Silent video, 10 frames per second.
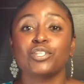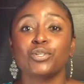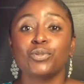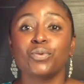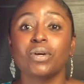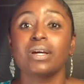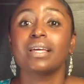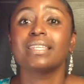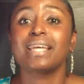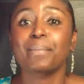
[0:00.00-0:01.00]
to
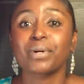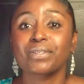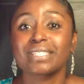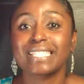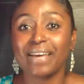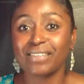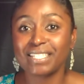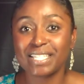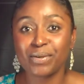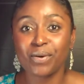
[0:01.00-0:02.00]
number
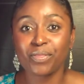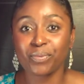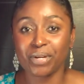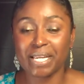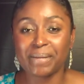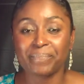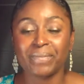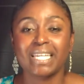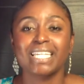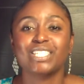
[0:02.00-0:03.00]

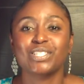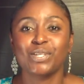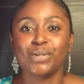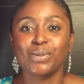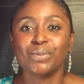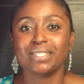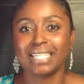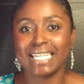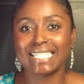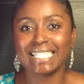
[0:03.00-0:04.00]

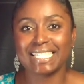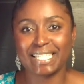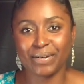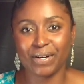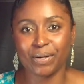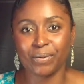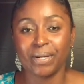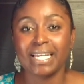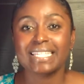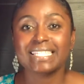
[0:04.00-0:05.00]

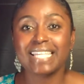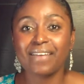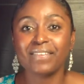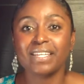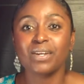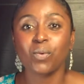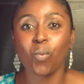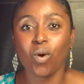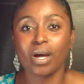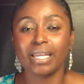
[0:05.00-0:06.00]

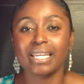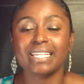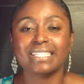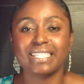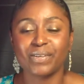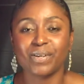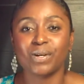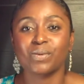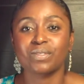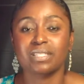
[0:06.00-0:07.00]

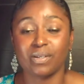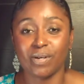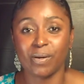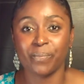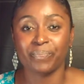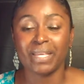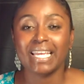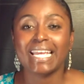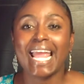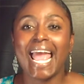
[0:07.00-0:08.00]
703-260-7100.
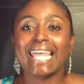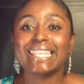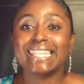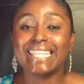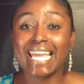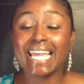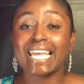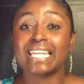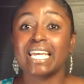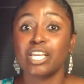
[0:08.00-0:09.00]
And
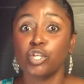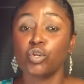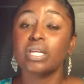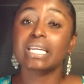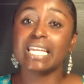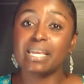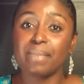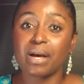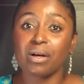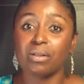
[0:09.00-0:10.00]
then you'll get an
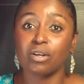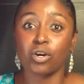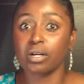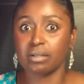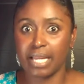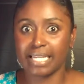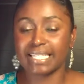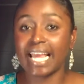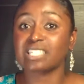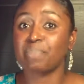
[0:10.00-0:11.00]
email or a
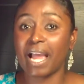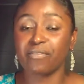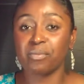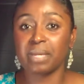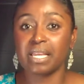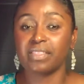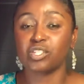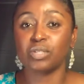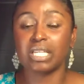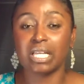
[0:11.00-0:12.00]
text back from me
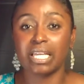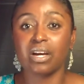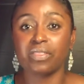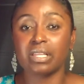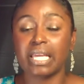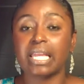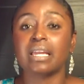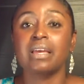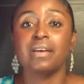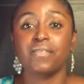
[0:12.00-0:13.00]
that you need to click on the
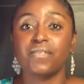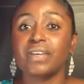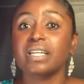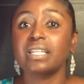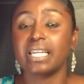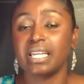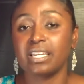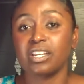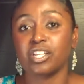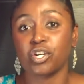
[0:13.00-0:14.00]
link, fill
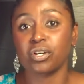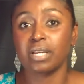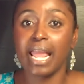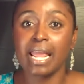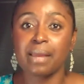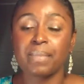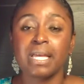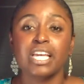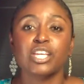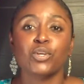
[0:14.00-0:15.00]
in your
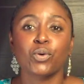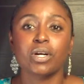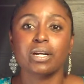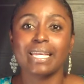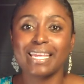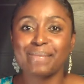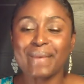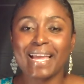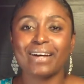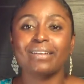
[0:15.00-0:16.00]
name, your
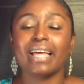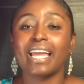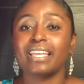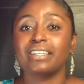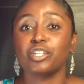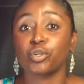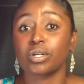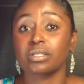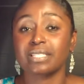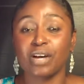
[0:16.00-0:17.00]
email, and
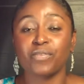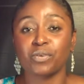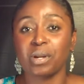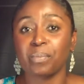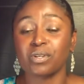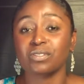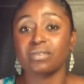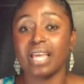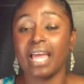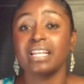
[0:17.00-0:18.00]
your cell phone number
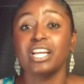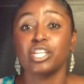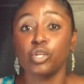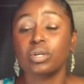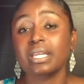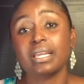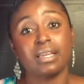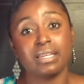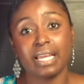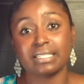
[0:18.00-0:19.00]
so that you can
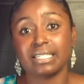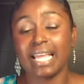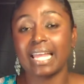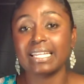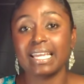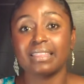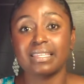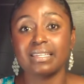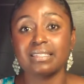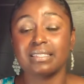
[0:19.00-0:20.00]
get connected and
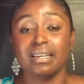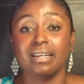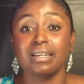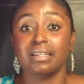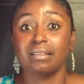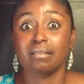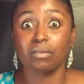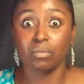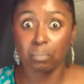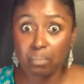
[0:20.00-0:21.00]
get these
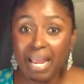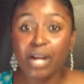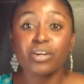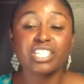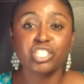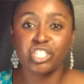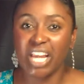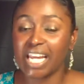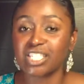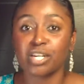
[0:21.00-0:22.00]

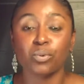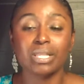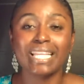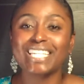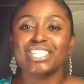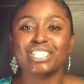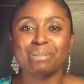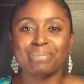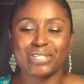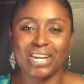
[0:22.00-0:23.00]
marriage-changing,
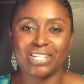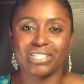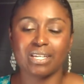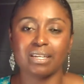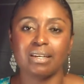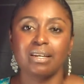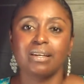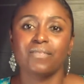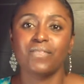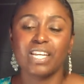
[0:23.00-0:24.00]
relationship-changing
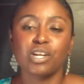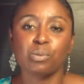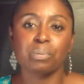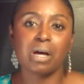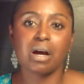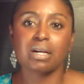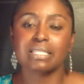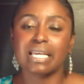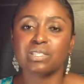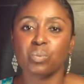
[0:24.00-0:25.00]
video
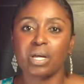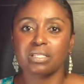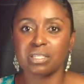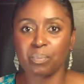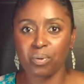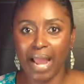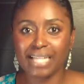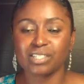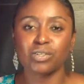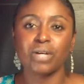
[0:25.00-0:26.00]
blogs, as well as the
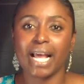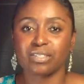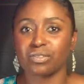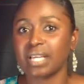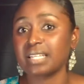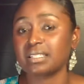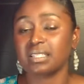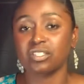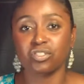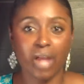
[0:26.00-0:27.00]
practical
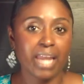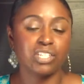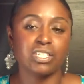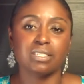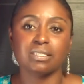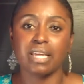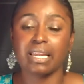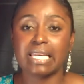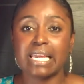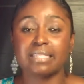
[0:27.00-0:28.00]
exercises and strategies and
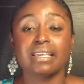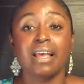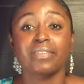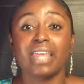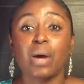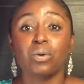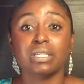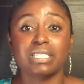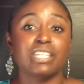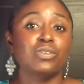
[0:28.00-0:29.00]
techniques that I will
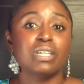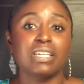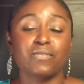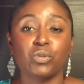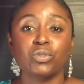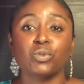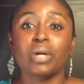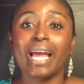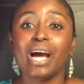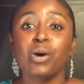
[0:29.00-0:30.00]
continue to give you
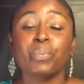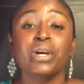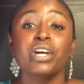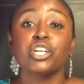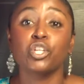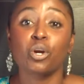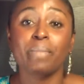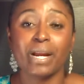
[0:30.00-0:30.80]
to help your